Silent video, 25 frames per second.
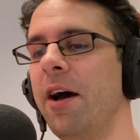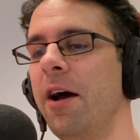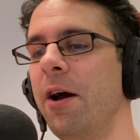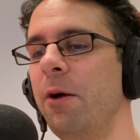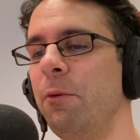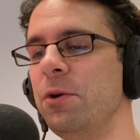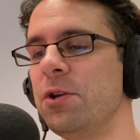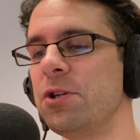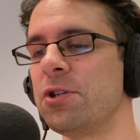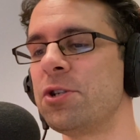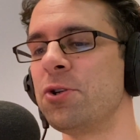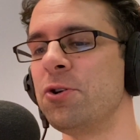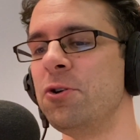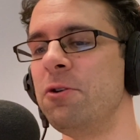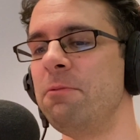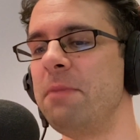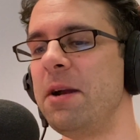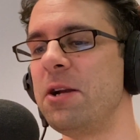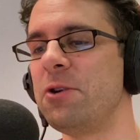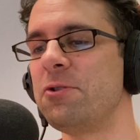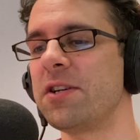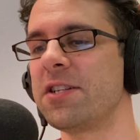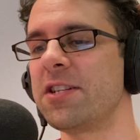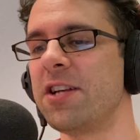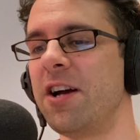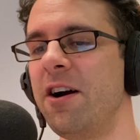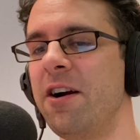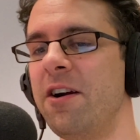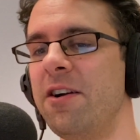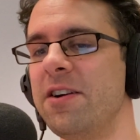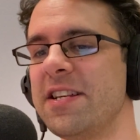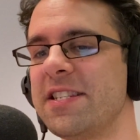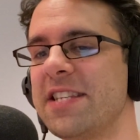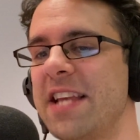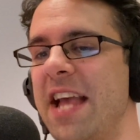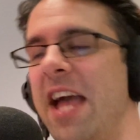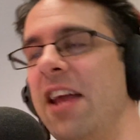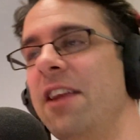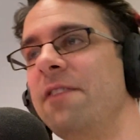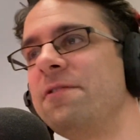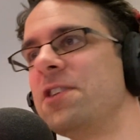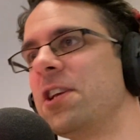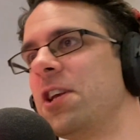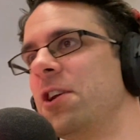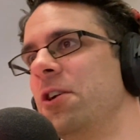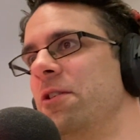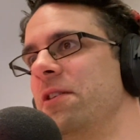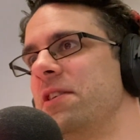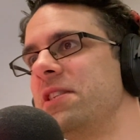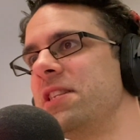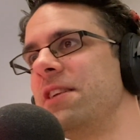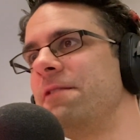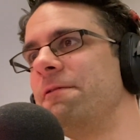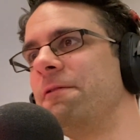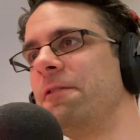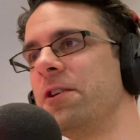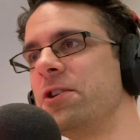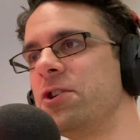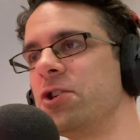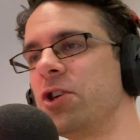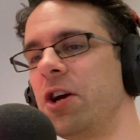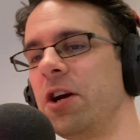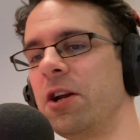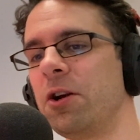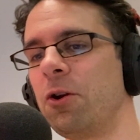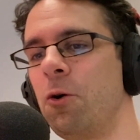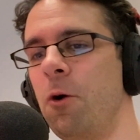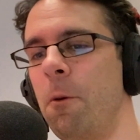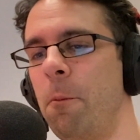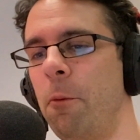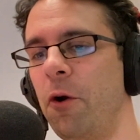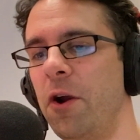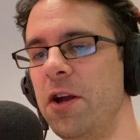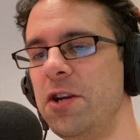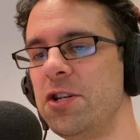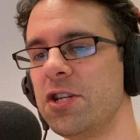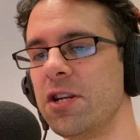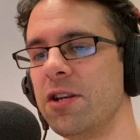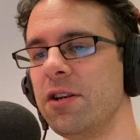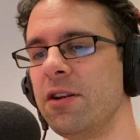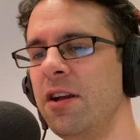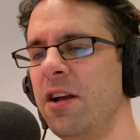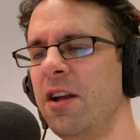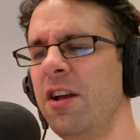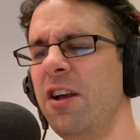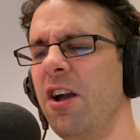which saw Matrix hired as head of security for a giant corporation,